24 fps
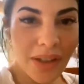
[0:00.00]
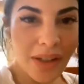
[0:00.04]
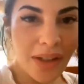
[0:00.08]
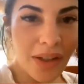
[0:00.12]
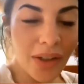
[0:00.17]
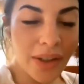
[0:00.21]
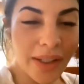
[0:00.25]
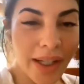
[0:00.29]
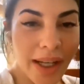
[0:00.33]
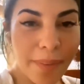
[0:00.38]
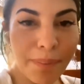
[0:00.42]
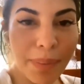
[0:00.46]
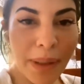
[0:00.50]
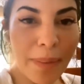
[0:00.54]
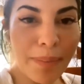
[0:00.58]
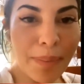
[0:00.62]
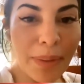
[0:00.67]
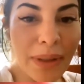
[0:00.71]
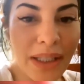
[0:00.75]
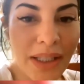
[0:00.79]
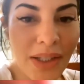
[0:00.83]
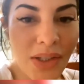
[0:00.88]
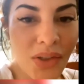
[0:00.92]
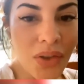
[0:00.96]
okay,
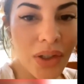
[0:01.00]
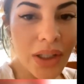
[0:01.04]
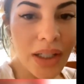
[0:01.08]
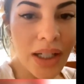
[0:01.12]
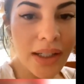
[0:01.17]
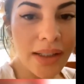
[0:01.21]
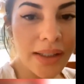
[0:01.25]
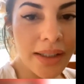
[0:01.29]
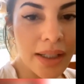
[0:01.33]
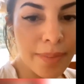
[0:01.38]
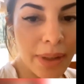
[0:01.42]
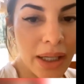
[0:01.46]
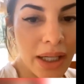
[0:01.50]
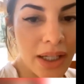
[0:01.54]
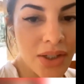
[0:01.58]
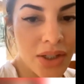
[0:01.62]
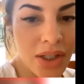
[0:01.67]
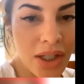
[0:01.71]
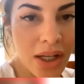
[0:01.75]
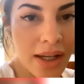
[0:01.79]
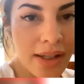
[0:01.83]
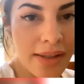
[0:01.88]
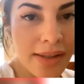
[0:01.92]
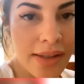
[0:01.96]
people in Sri Lanka,
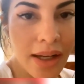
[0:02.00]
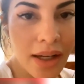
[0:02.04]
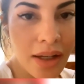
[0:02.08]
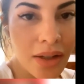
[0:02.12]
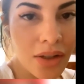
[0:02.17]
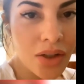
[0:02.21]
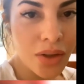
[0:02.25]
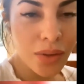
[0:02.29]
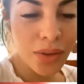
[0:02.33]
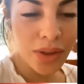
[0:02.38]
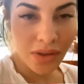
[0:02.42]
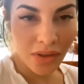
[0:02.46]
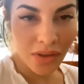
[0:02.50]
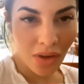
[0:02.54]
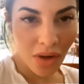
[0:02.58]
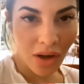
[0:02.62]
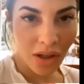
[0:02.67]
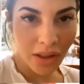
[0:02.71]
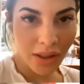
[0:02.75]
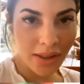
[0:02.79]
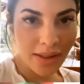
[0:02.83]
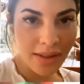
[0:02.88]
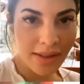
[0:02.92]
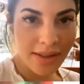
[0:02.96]
Badshah, are saying well. do a
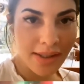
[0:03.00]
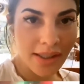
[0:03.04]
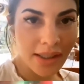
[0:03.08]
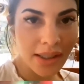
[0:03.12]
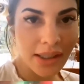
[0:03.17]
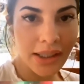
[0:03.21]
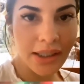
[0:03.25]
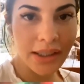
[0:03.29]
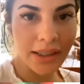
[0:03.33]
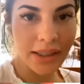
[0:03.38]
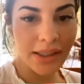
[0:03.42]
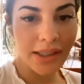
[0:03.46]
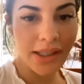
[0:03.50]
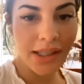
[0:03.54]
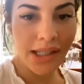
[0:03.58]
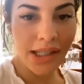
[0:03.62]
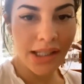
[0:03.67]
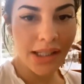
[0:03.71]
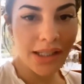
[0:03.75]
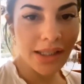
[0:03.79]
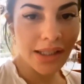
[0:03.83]
song in Sinhalese.